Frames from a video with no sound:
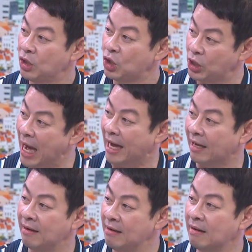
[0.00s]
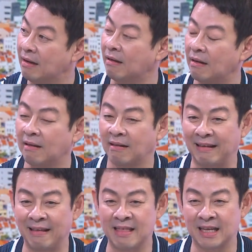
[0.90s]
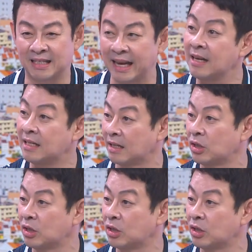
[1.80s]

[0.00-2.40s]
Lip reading: Shane, in the center.